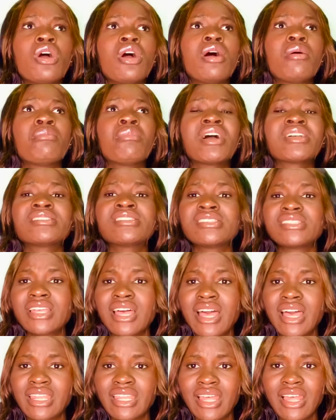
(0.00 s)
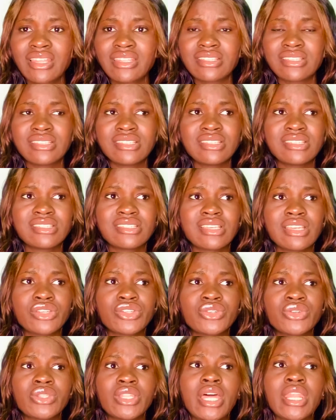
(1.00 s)
my sister had a
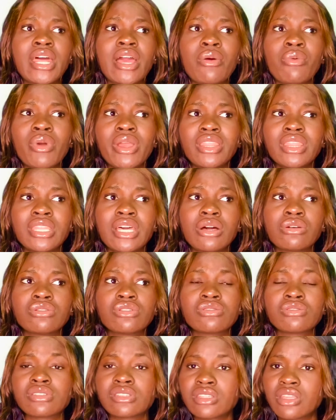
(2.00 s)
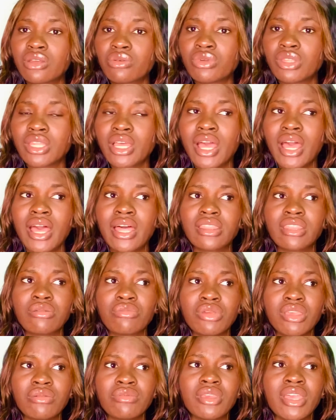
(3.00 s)
C-section, and I went down to stay with her and the
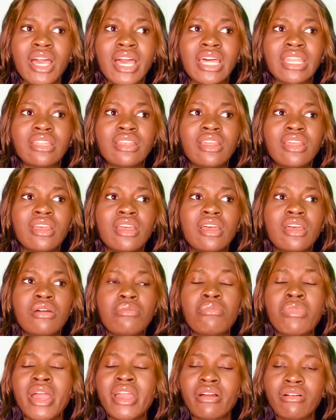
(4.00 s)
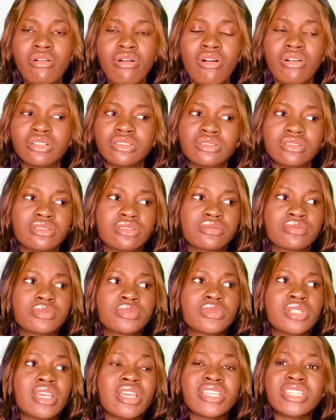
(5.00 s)
baby, and my God,
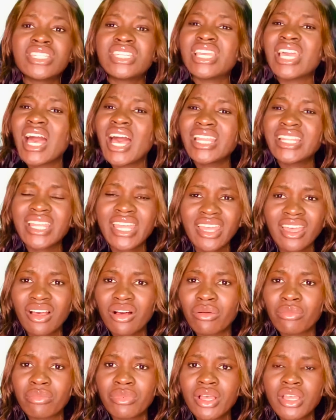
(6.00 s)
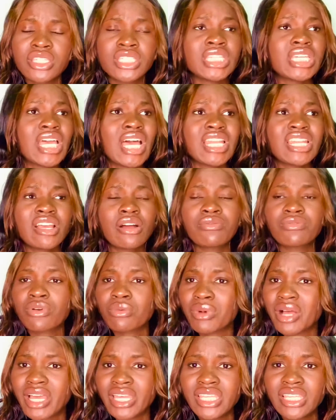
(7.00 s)
she had help. She had help from
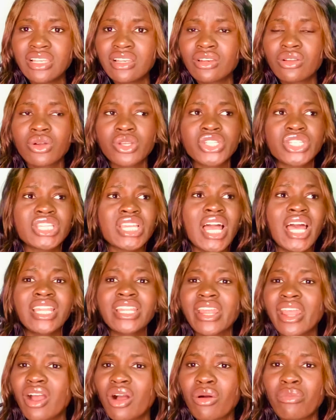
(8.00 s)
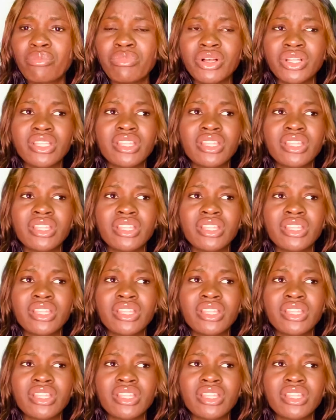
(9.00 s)
her in-laws. She had help. But